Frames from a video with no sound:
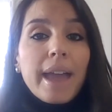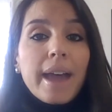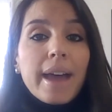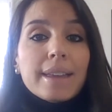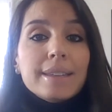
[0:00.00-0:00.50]

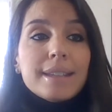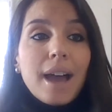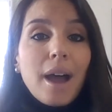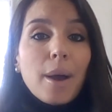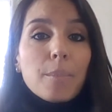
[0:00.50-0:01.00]
and
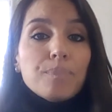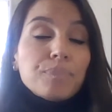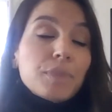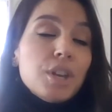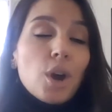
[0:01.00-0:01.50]

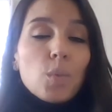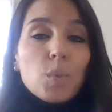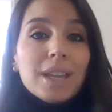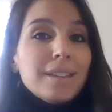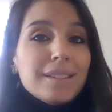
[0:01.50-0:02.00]
you know,
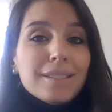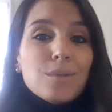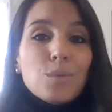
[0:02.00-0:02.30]
we